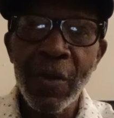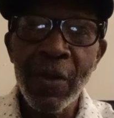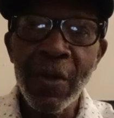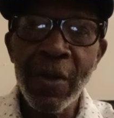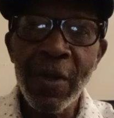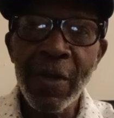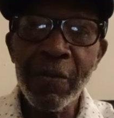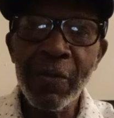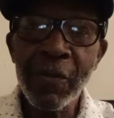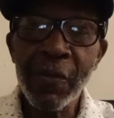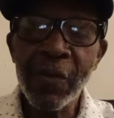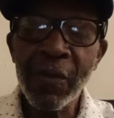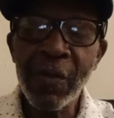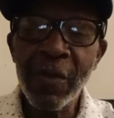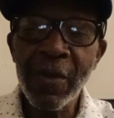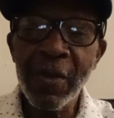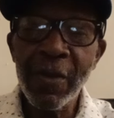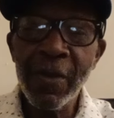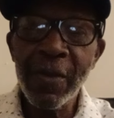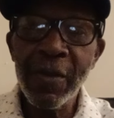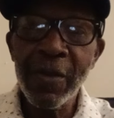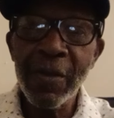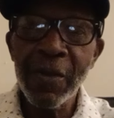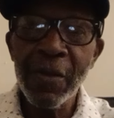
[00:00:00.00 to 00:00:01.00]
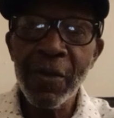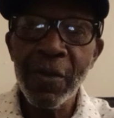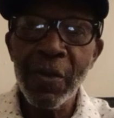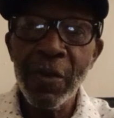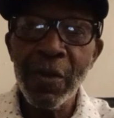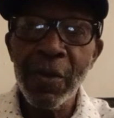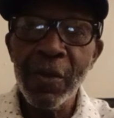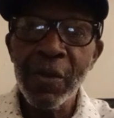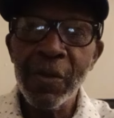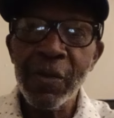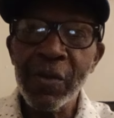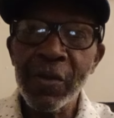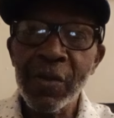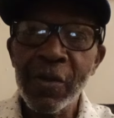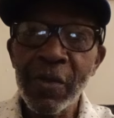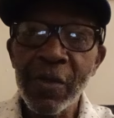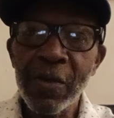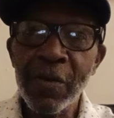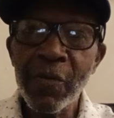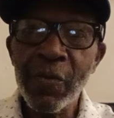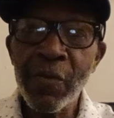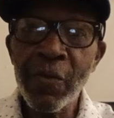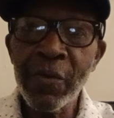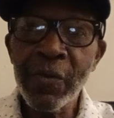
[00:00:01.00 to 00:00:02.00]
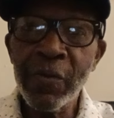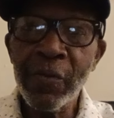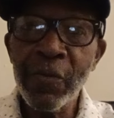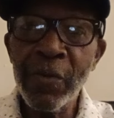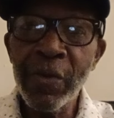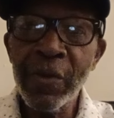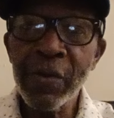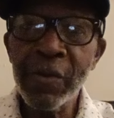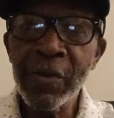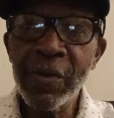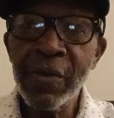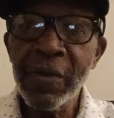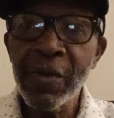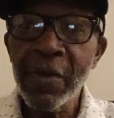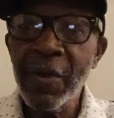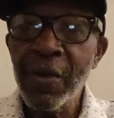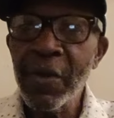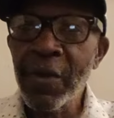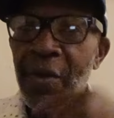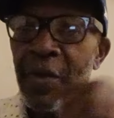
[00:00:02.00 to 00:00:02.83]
And they were saying, shit, the reason